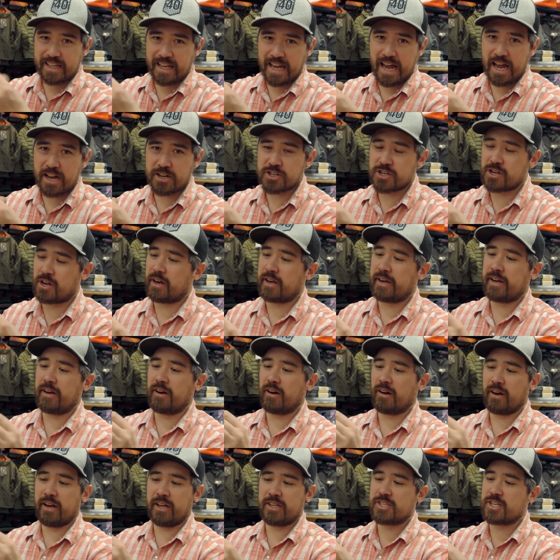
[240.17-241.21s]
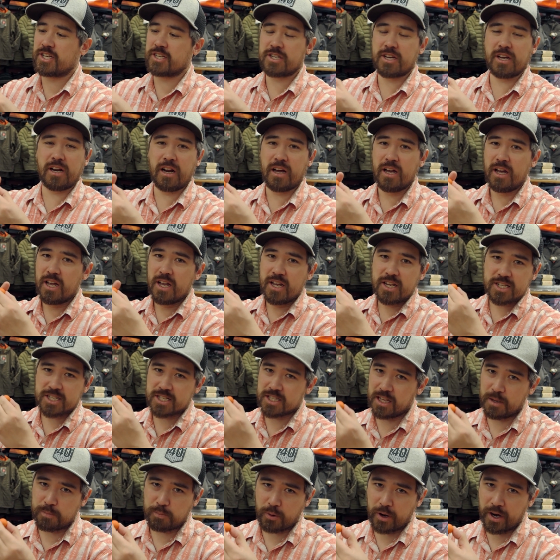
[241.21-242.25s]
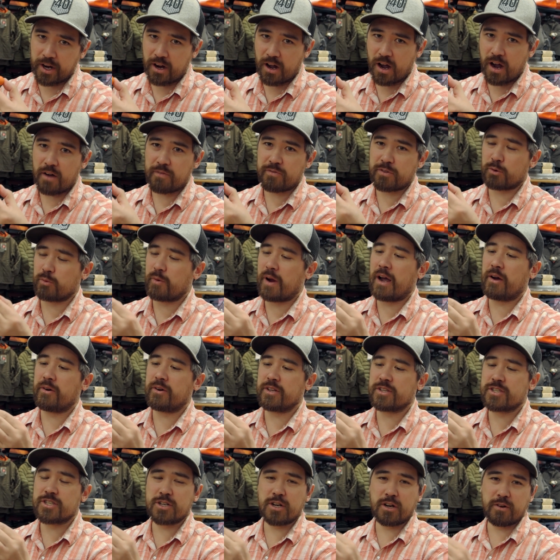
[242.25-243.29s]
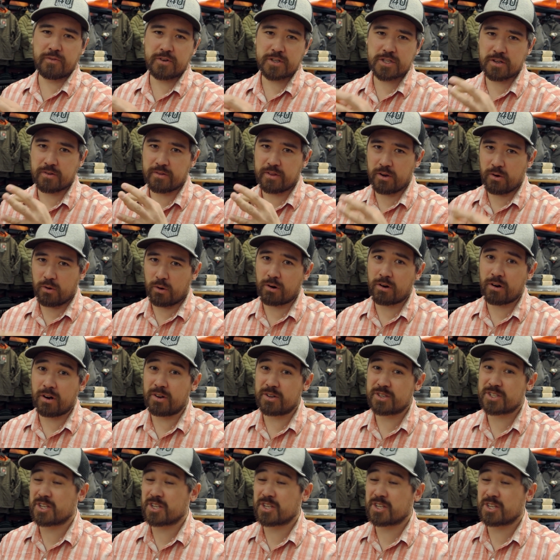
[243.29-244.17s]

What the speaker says: catch on here. It's just going to slip right off the rounded surface of the Oros,